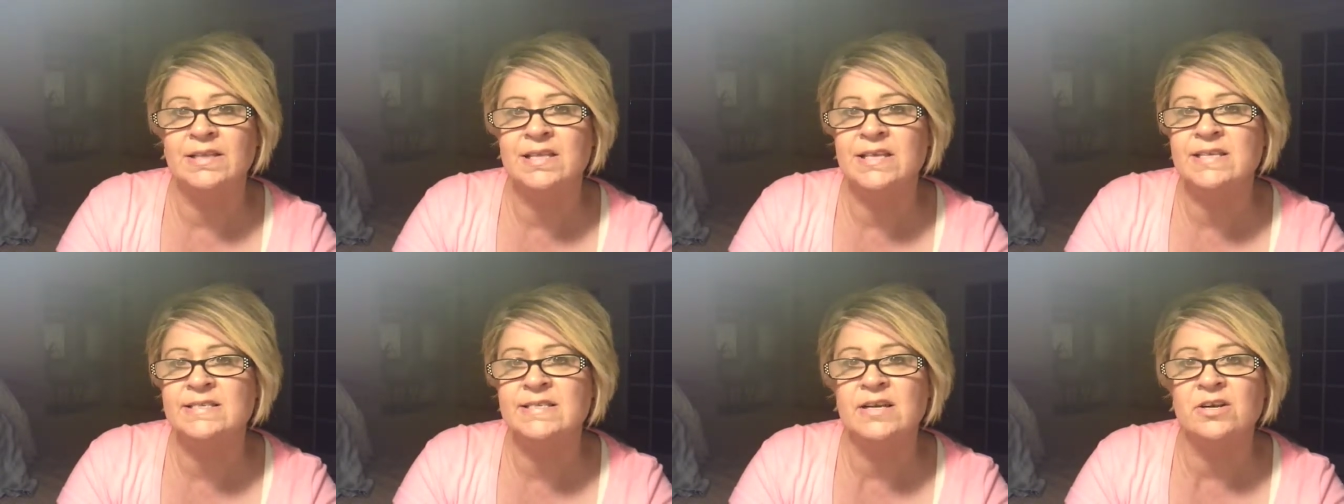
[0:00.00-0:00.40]

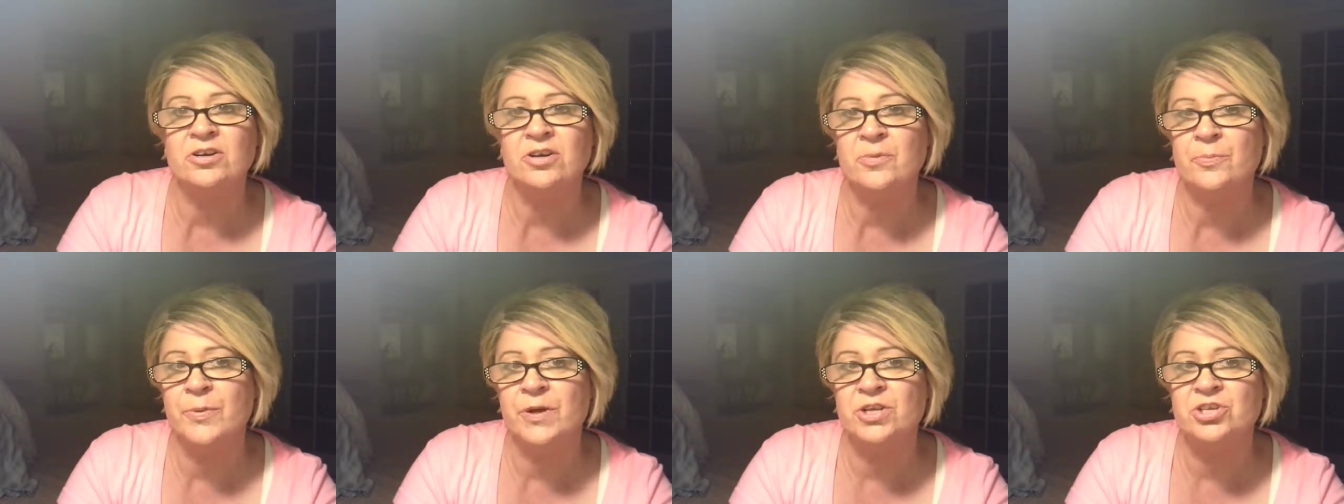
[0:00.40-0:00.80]
These
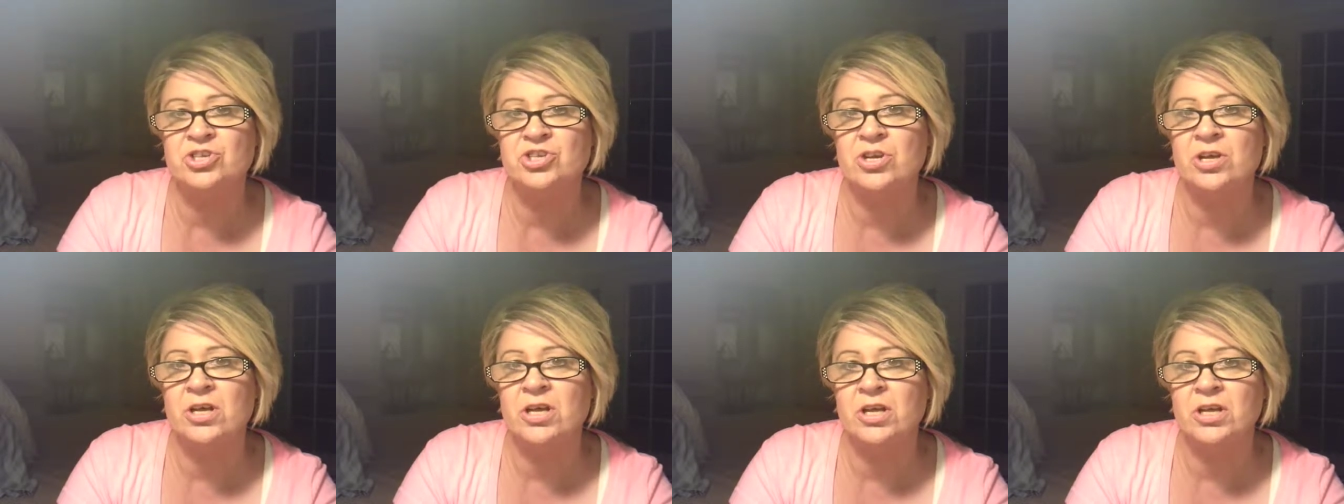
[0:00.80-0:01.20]
aren't a bunch
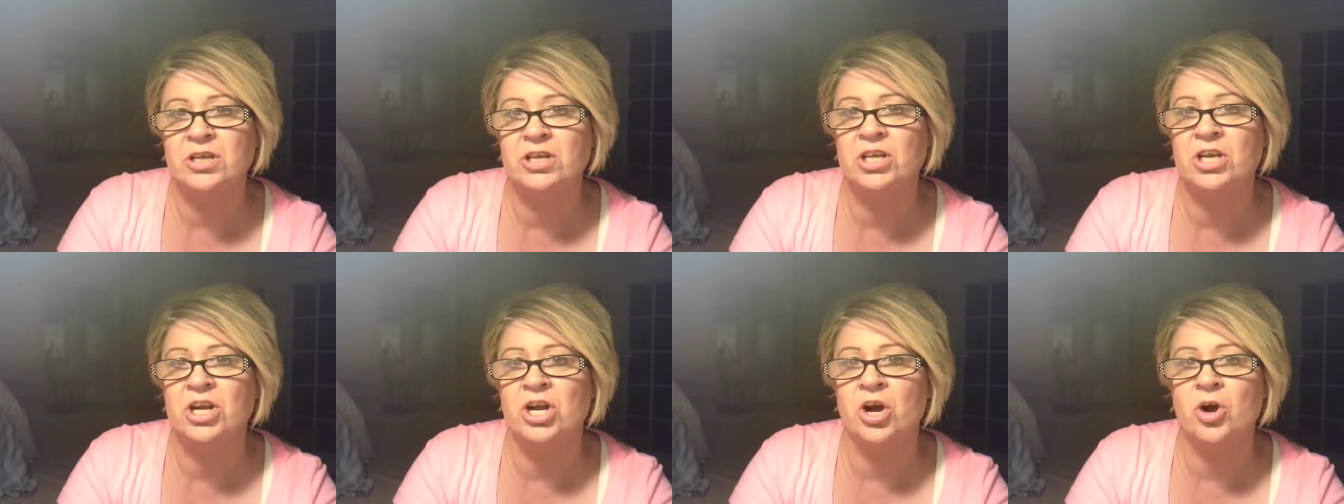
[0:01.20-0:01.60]
of,
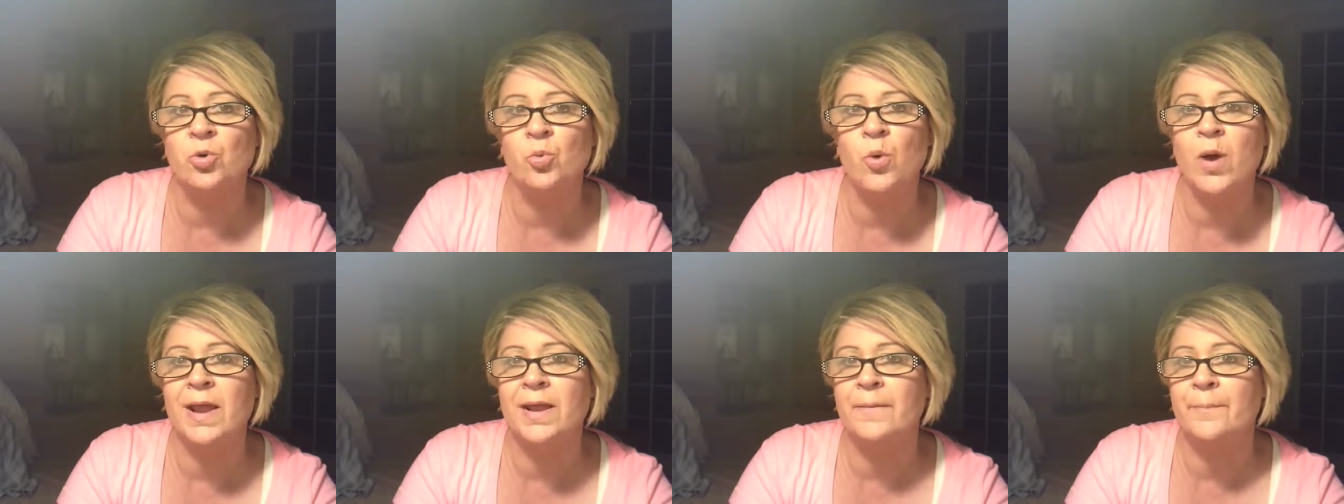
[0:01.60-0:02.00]
you know,
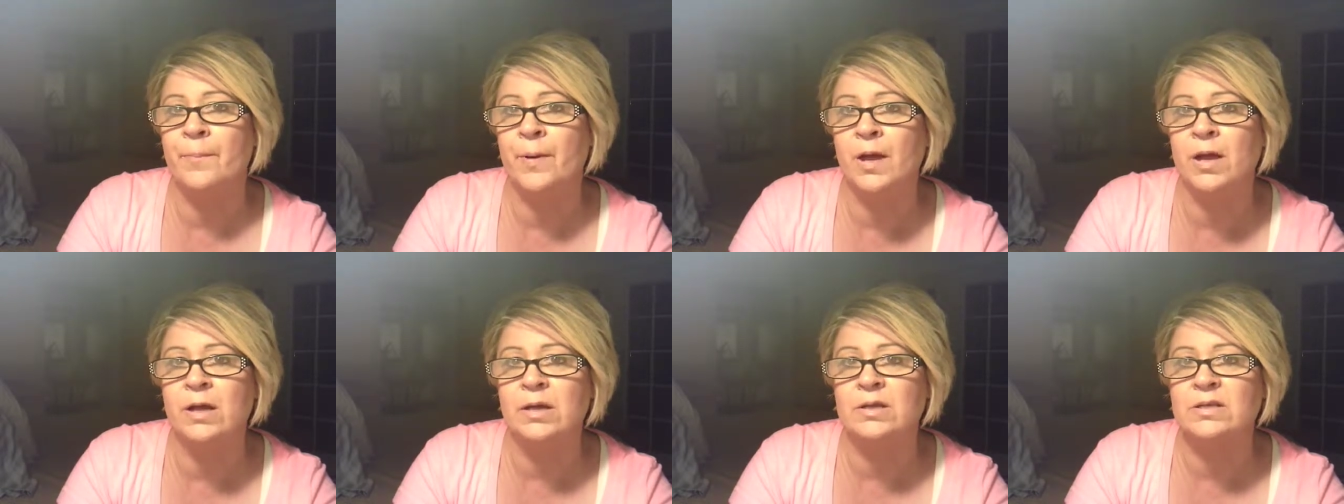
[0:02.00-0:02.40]
white
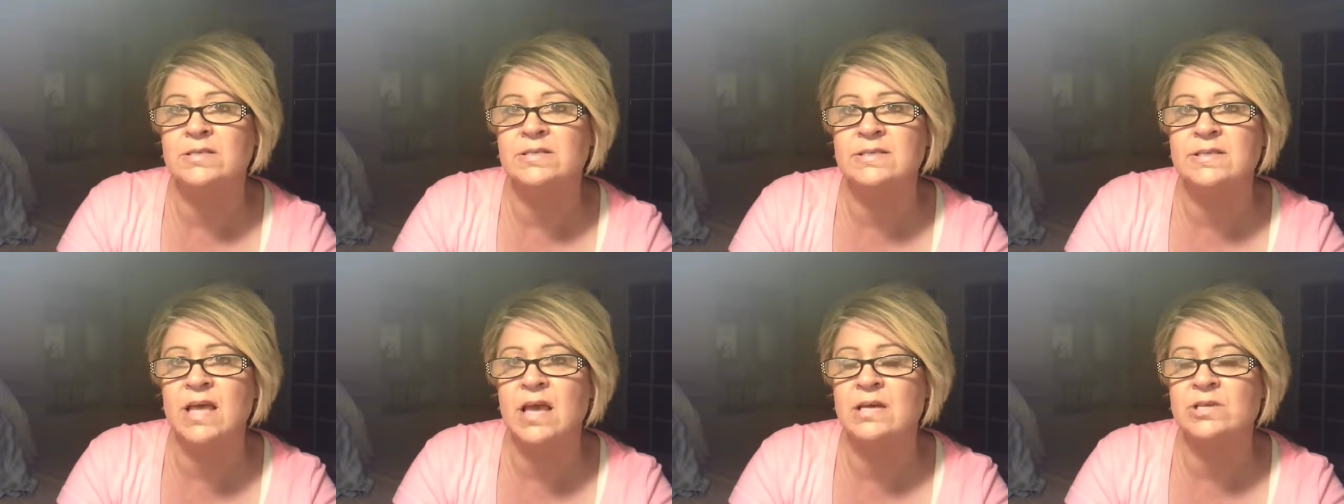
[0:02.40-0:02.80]
punks
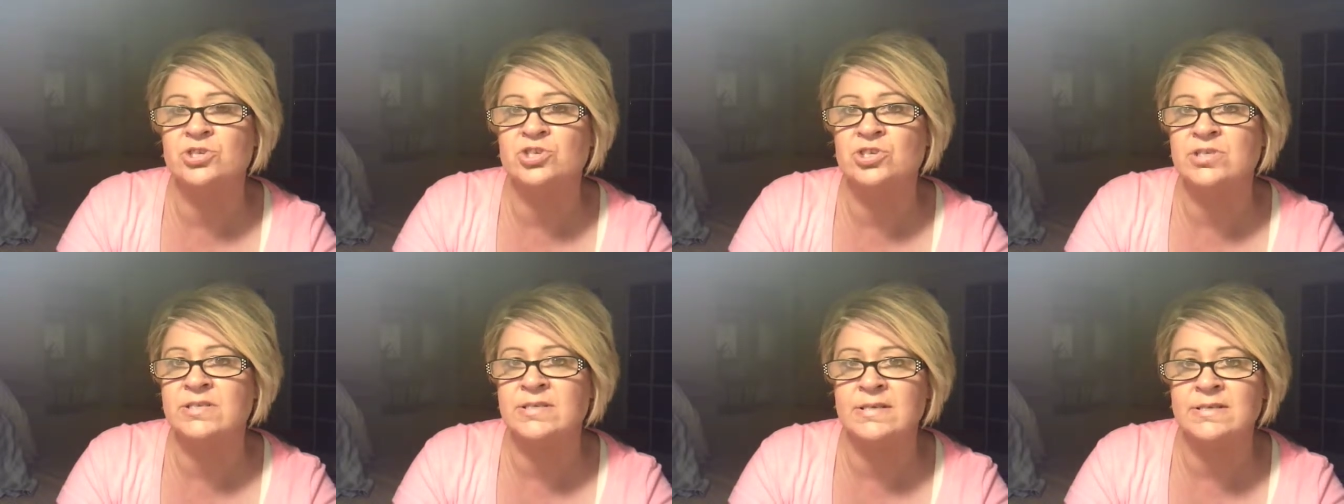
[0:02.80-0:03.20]
that
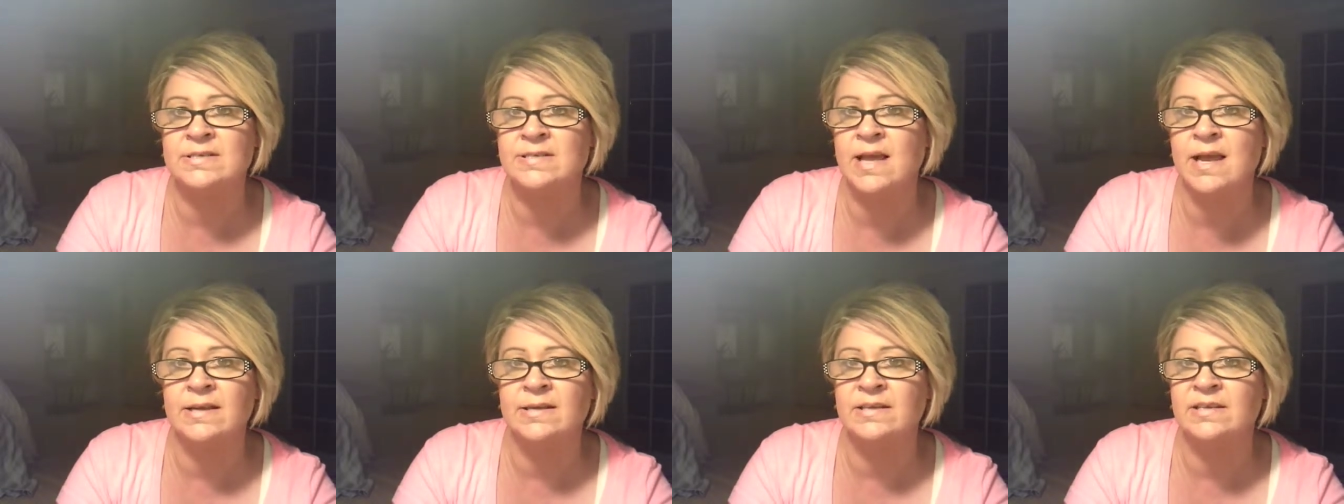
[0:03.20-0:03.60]
just
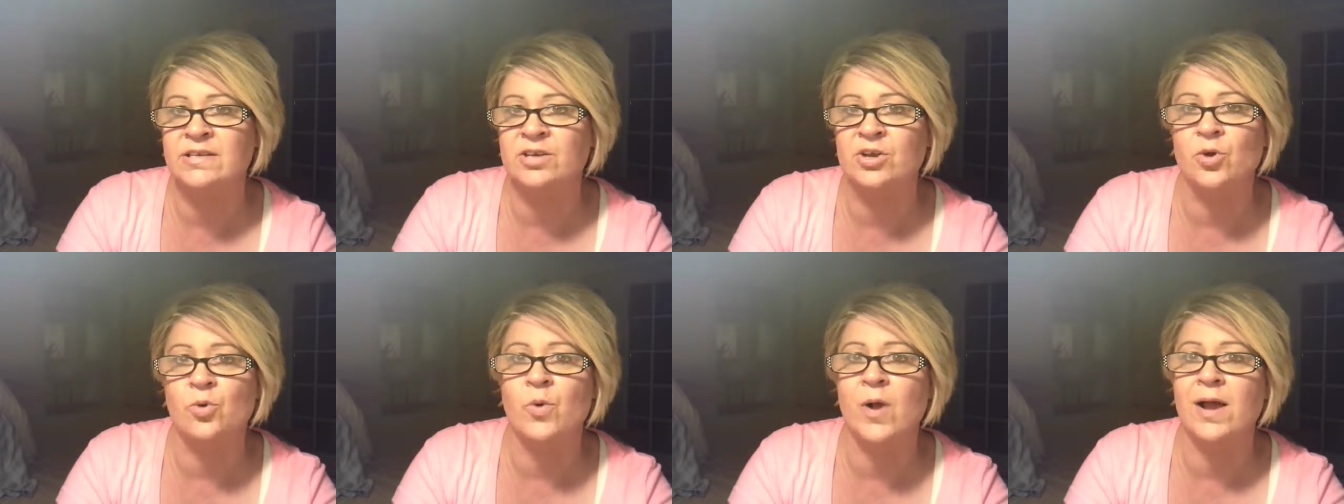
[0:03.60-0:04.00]
decided to
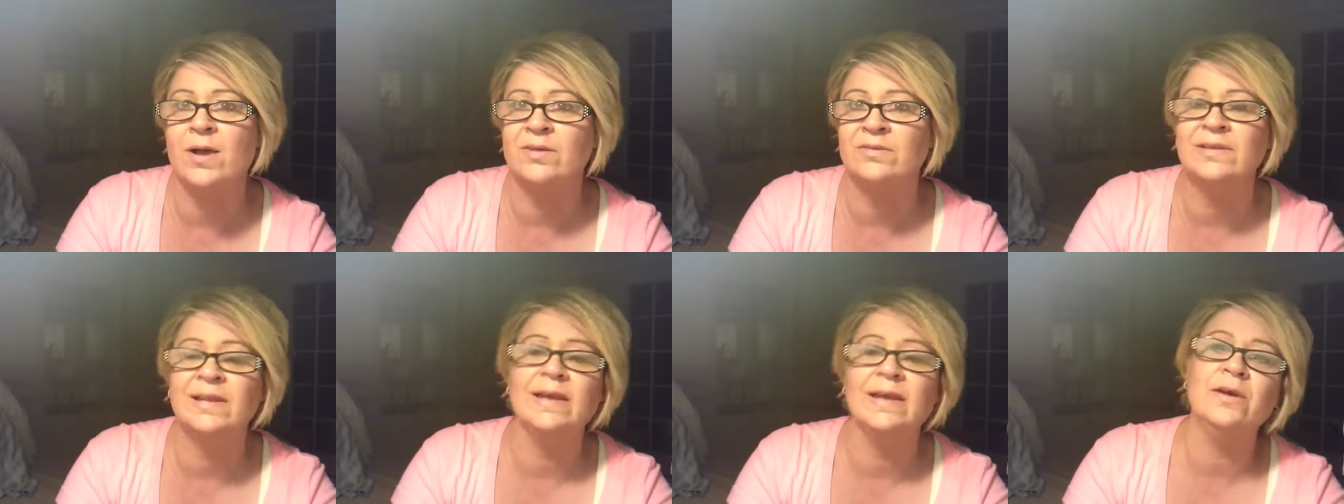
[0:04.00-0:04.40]
go
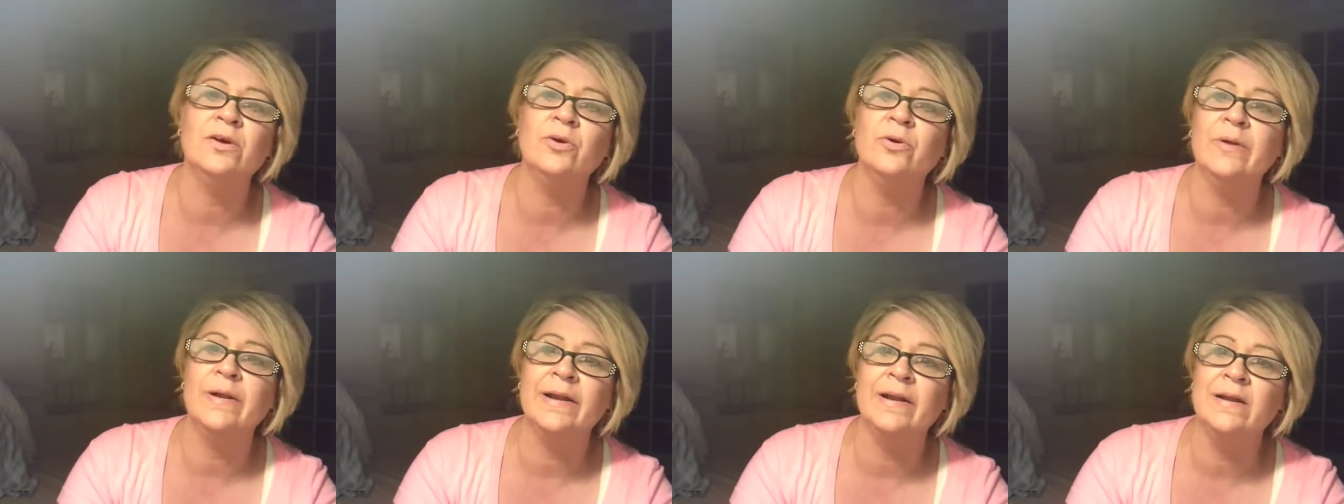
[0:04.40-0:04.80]
out
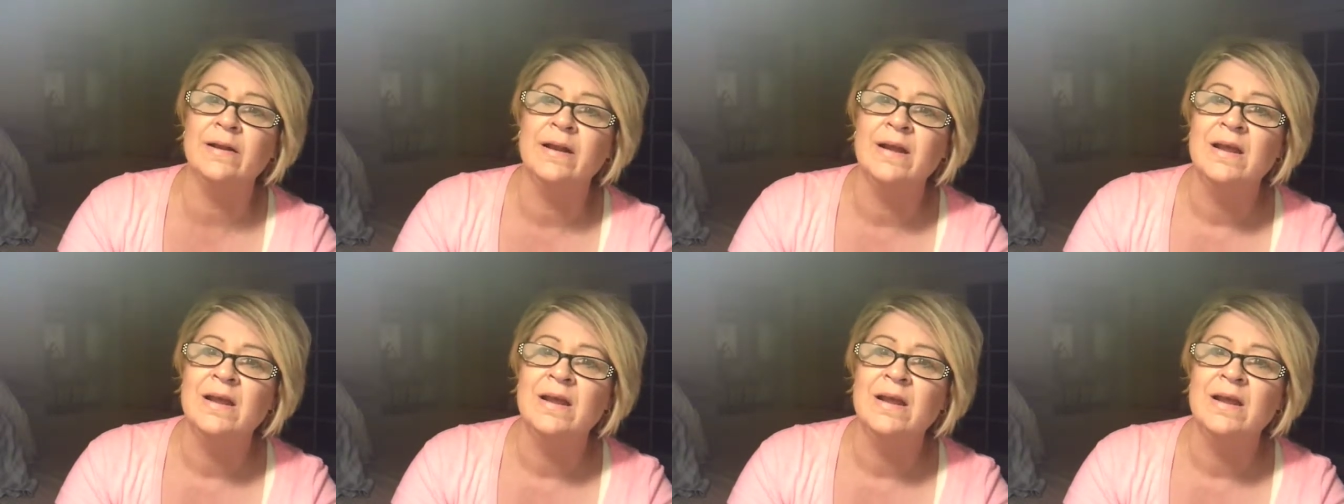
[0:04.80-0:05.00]
there and